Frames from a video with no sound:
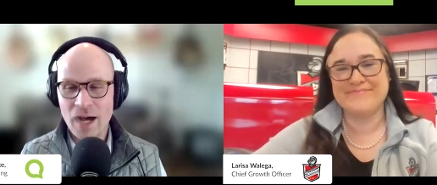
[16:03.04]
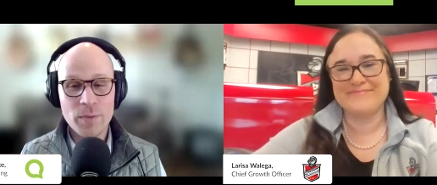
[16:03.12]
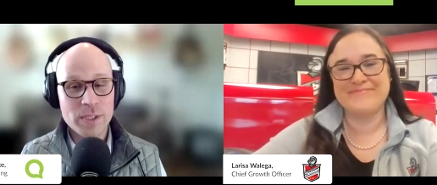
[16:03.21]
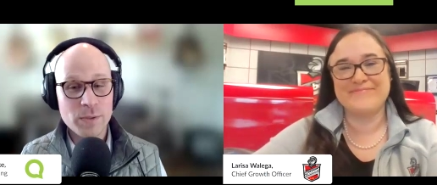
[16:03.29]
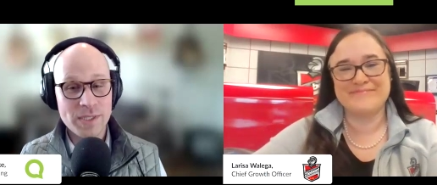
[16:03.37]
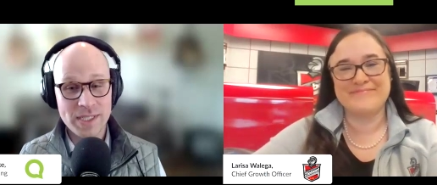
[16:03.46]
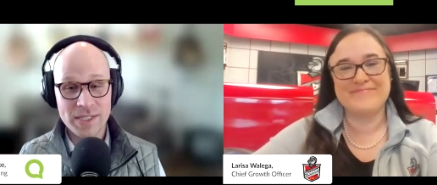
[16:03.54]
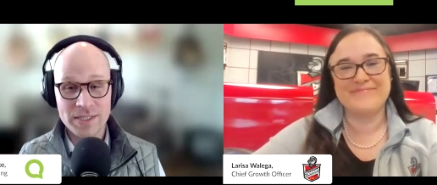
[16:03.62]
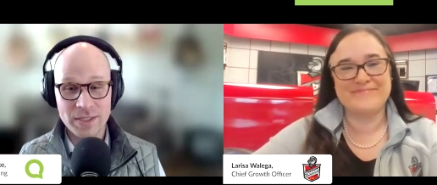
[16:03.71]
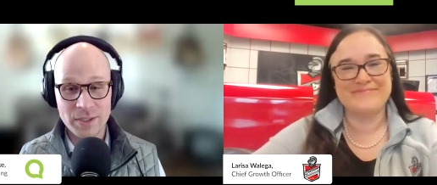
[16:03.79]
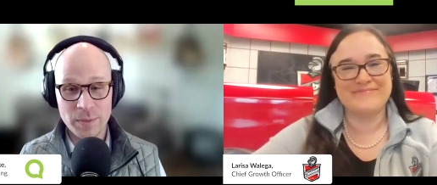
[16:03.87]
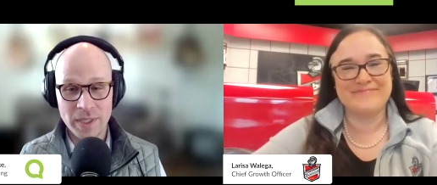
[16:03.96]
Speaker 1: I want to switch gears
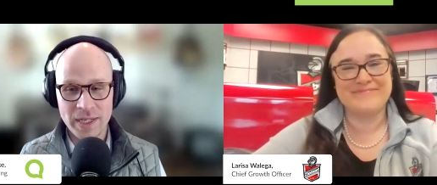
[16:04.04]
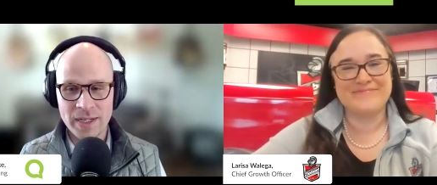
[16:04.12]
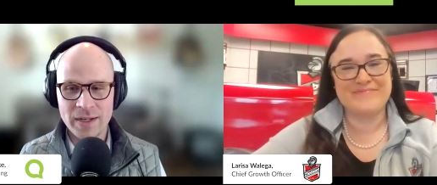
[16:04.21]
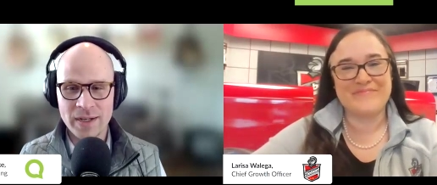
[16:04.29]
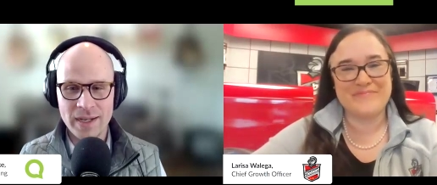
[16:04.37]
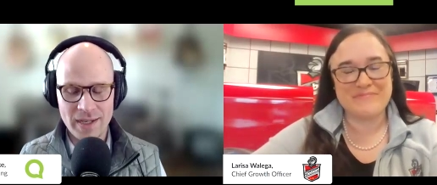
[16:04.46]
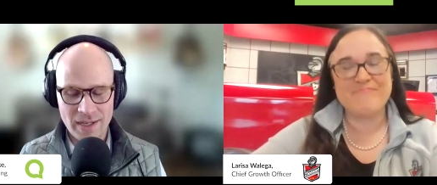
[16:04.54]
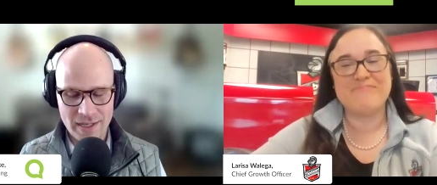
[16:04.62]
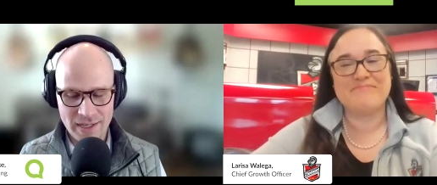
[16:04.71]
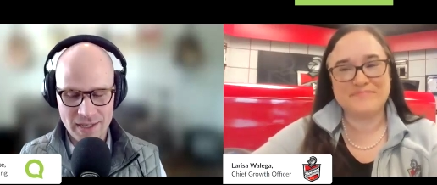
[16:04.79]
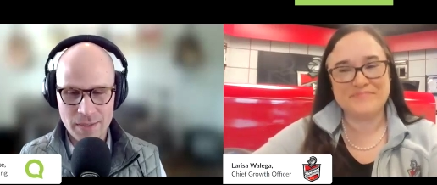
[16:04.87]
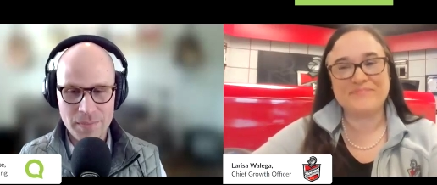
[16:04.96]
a little bit here.
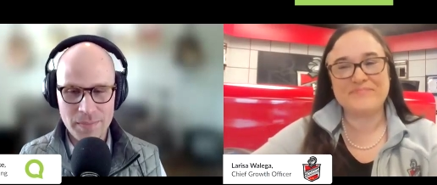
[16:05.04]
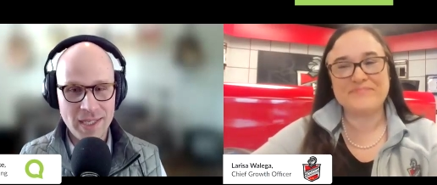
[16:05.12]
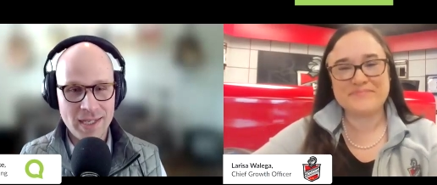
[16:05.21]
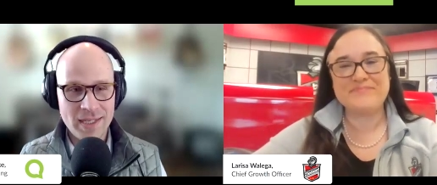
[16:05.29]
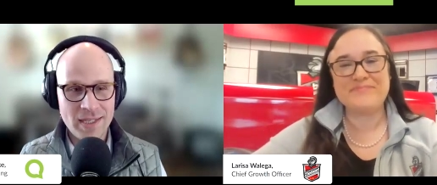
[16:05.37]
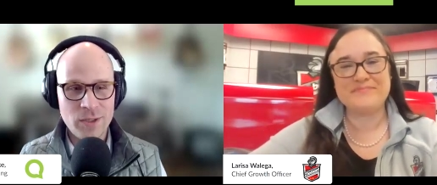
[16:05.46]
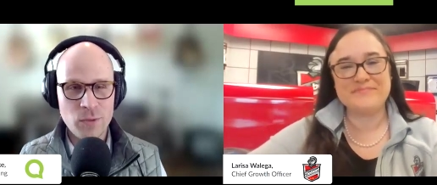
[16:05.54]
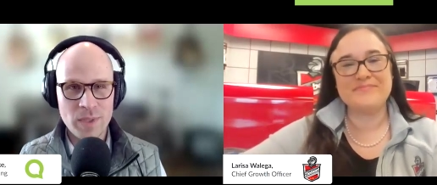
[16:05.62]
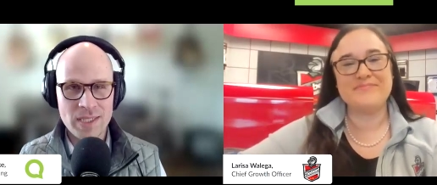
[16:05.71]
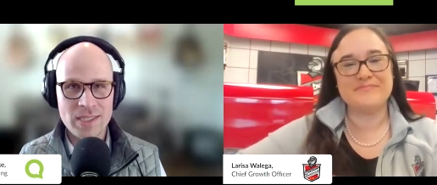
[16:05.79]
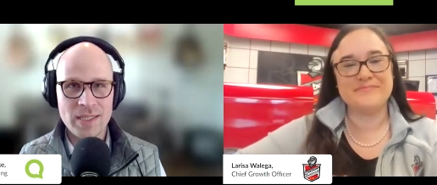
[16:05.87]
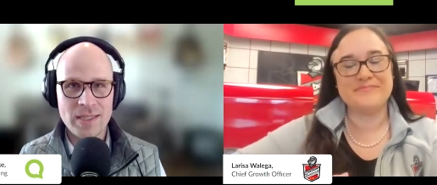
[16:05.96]
Uh, in the beginning, you
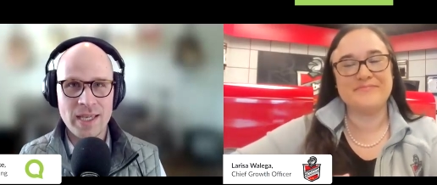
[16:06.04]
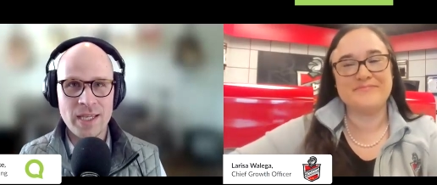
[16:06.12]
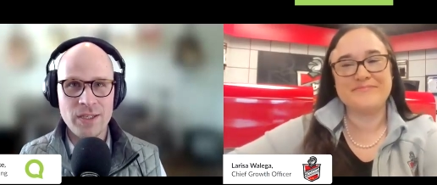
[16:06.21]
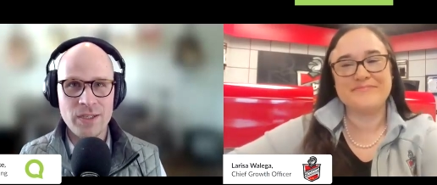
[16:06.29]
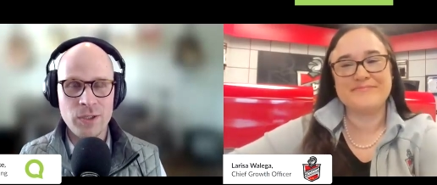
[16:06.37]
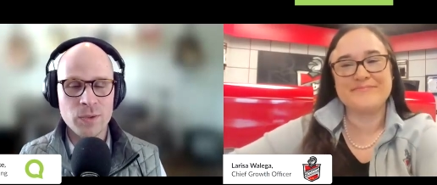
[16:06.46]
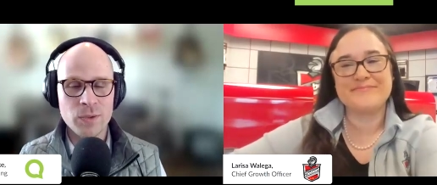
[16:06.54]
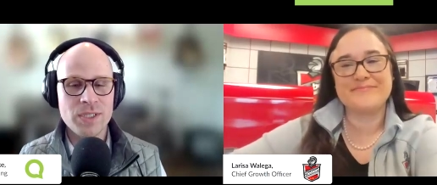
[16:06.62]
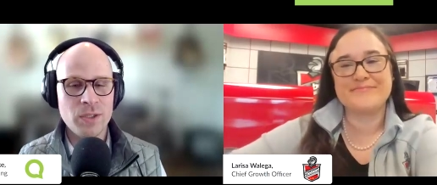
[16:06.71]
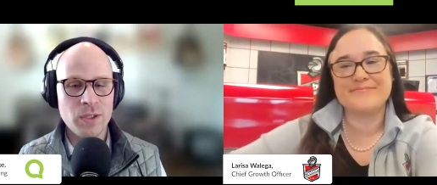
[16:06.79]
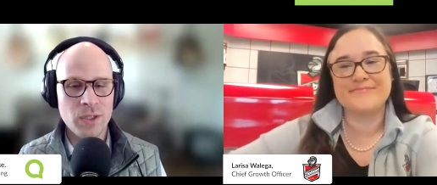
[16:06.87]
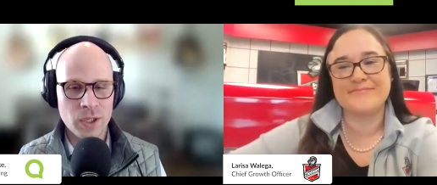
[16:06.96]
mentioned that you were
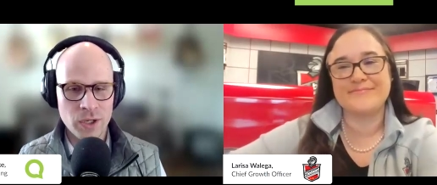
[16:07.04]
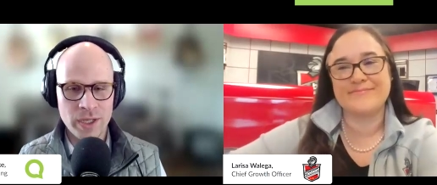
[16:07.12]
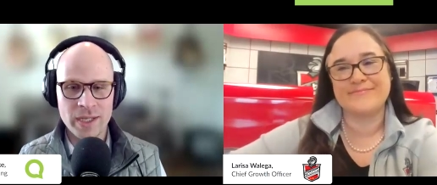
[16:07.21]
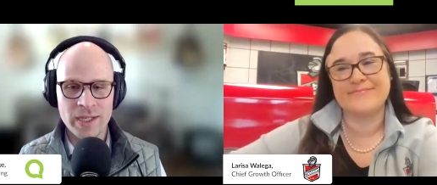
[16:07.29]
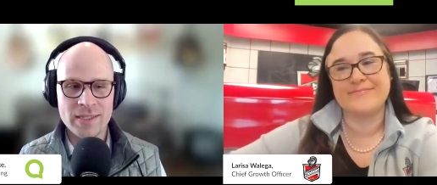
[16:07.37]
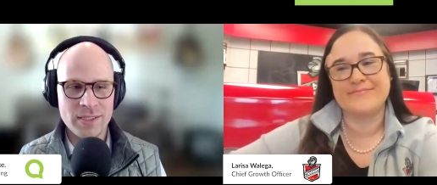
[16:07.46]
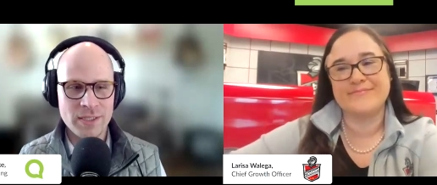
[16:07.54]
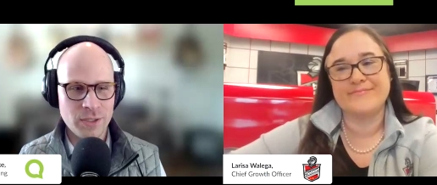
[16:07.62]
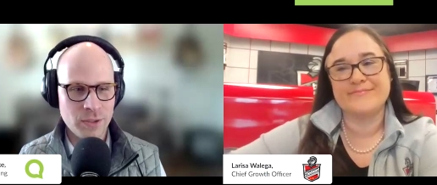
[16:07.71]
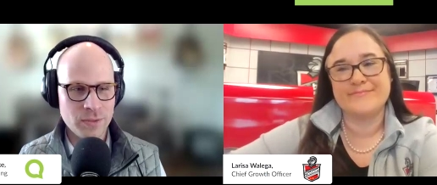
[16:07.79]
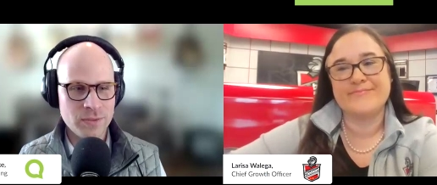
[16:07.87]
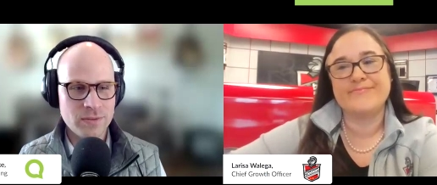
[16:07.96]
still learning and
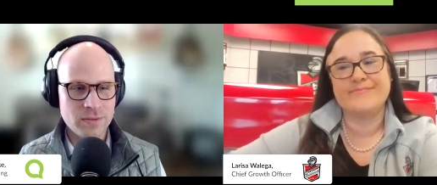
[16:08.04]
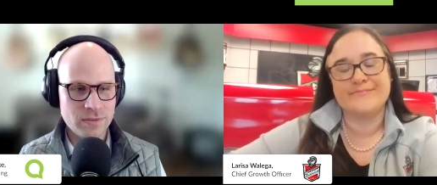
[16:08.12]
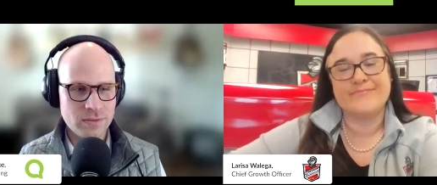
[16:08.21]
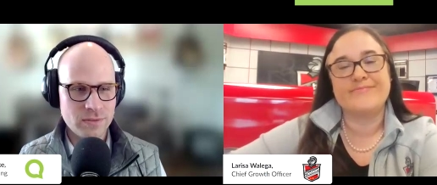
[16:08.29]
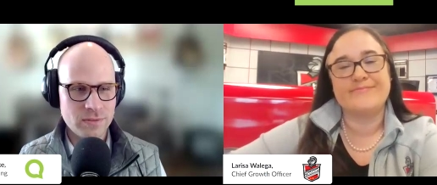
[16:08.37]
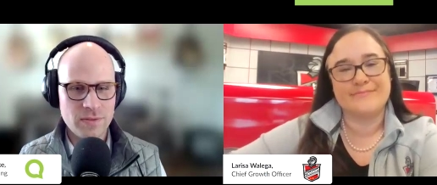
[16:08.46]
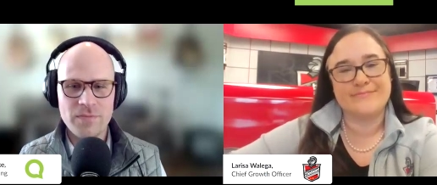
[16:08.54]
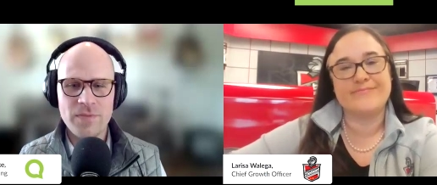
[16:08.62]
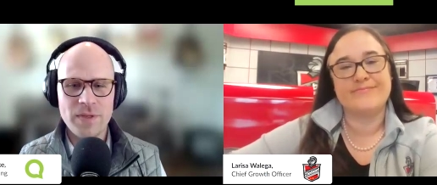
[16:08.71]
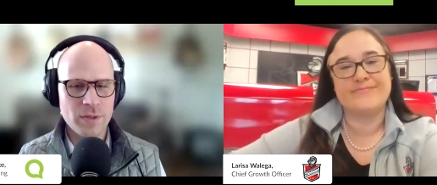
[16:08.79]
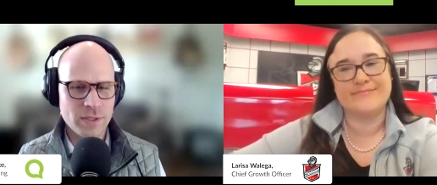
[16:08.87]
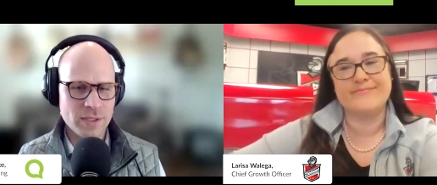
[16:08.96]
still
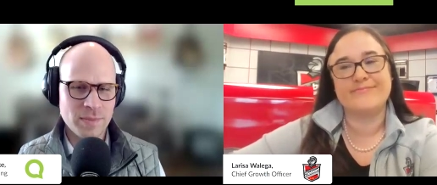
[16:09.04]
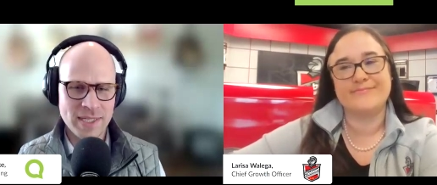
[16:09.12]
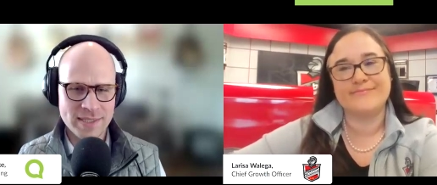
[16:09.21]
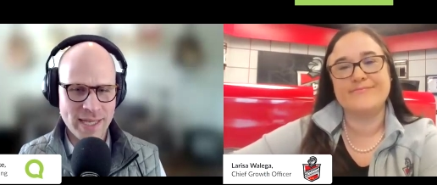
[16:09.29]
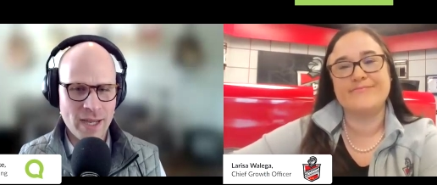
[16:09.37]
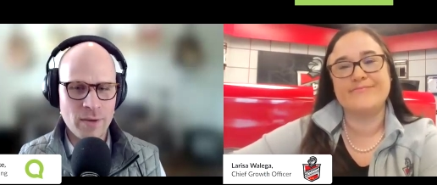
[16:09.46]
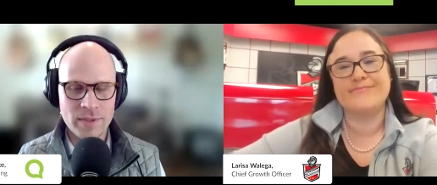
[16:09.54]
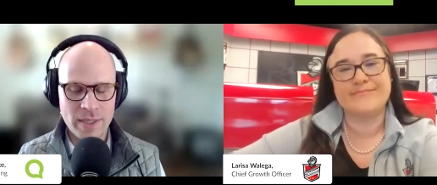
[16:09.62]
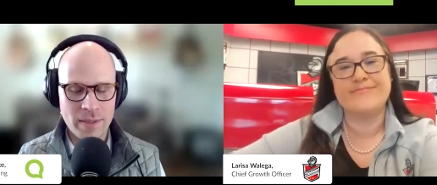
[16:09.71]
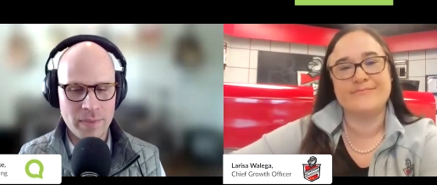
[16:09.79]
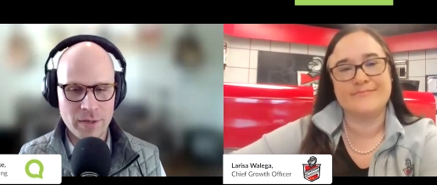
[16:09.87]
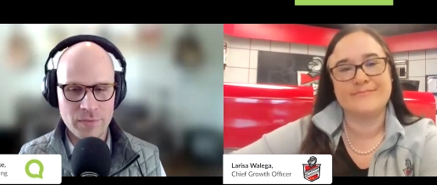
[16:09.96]
figuring some things out.
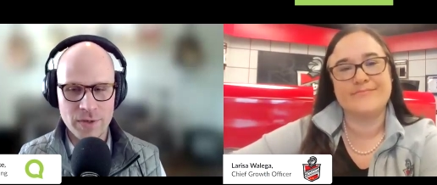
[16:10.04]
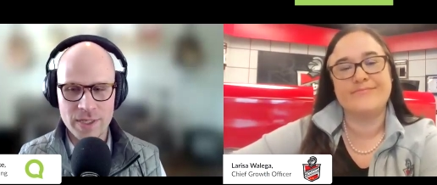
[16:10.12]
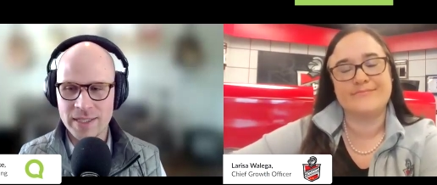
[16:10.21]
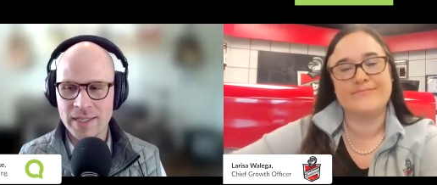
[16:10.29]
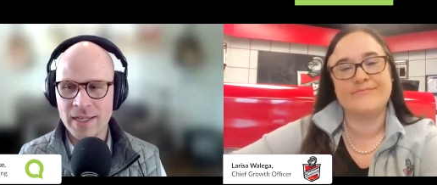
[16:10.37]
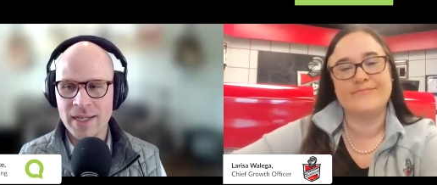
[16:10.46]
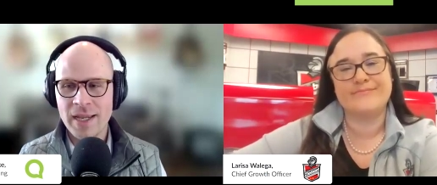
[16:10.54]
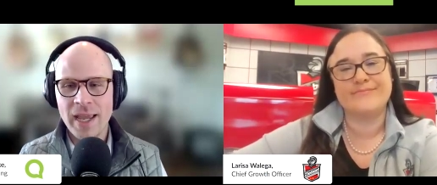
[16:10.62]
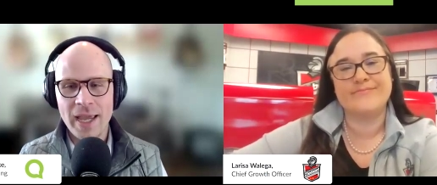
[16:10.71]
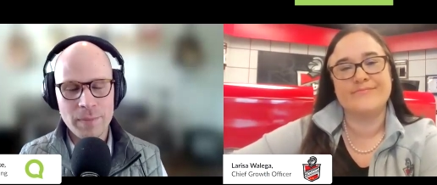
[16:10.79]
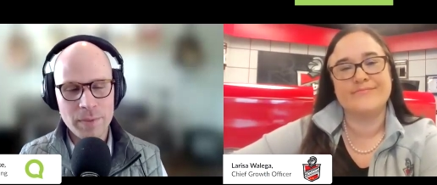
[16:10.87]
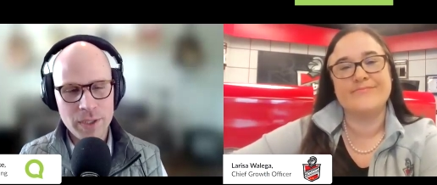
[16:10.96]
I'm paraphrasing.
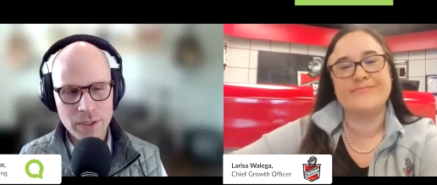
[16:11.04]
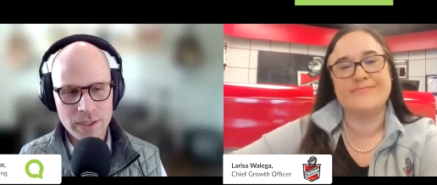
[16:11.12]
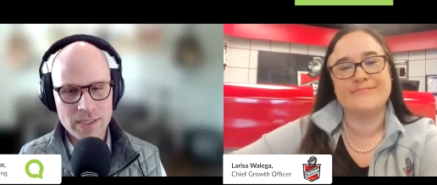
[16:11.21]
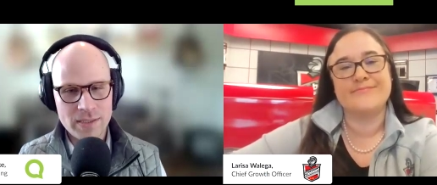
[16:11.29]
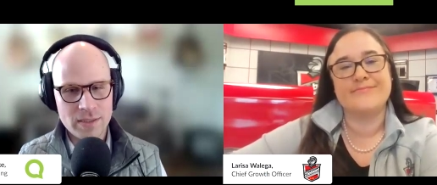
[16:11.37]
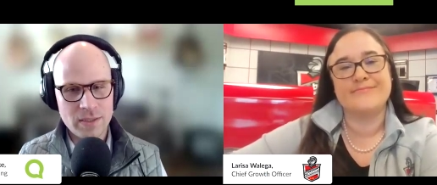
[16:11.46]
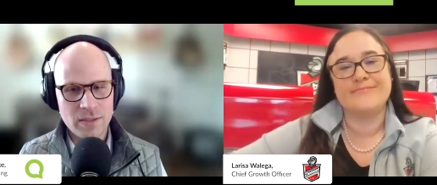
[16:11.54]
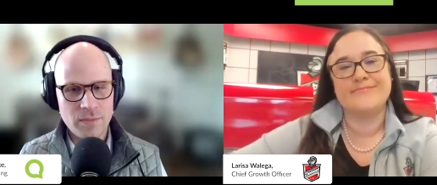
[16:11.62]
And I'm curious,